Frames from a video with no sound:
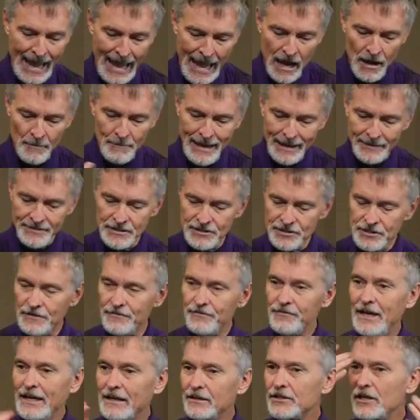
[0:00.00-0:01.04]
How might this
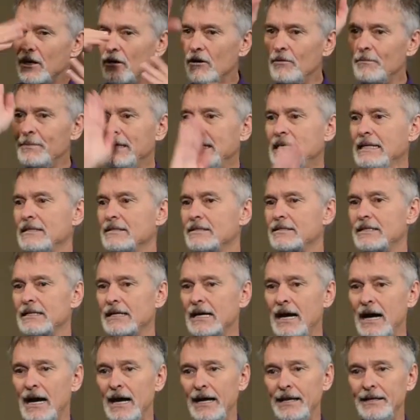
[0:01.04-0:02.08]
affect our obedience to
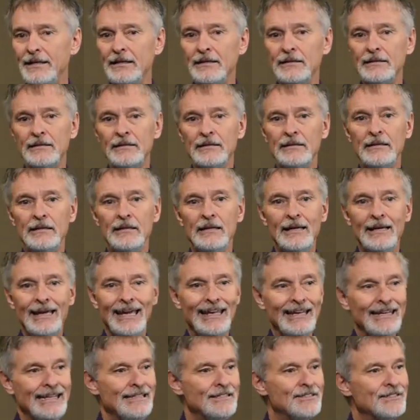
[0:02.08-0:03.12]
God?
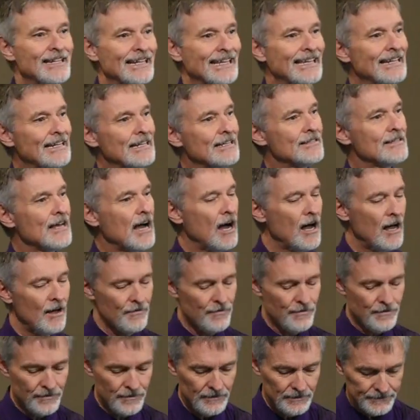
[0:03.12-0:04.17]
It needs to get us
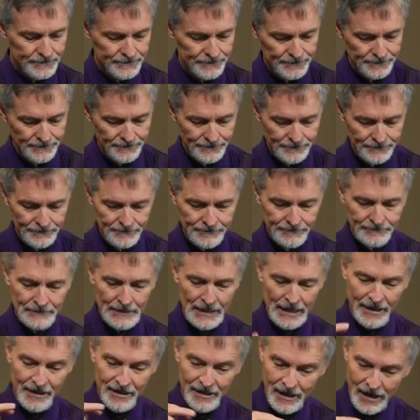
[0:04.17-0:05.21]
off
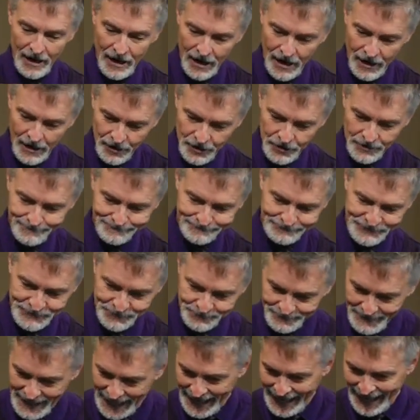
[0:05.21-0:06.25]

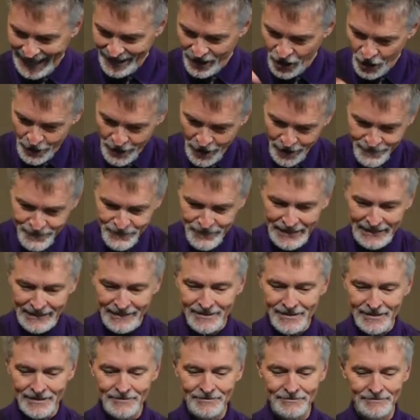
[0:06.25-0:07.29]
and on our
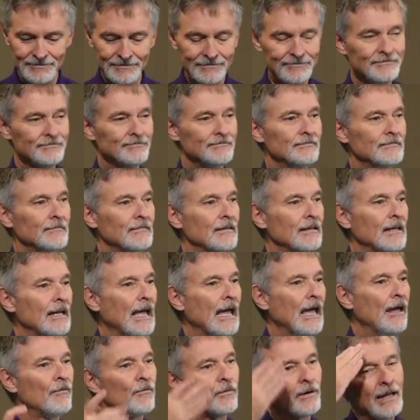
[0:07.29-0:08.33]
feet
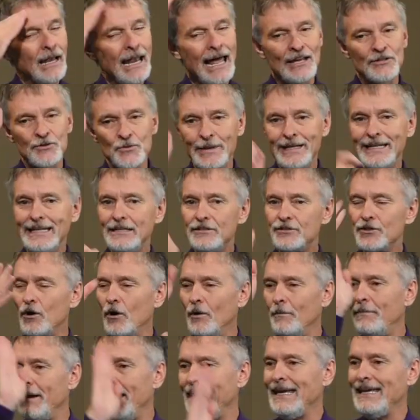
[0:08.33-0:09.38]
and realize we need to
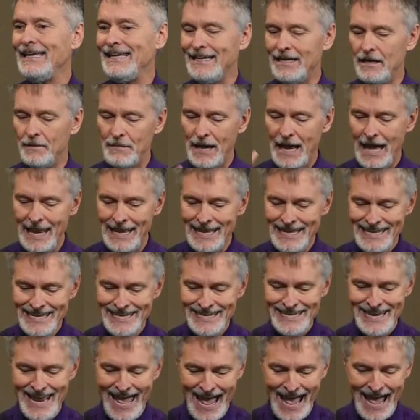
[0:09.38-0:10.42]
obey him
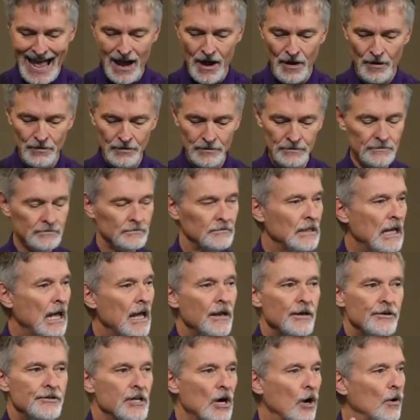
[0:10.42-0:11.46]
now.
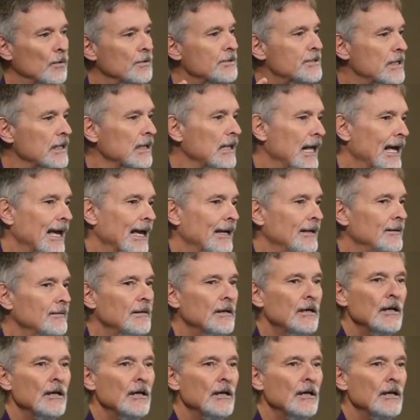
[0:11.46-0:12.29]
Don't delay.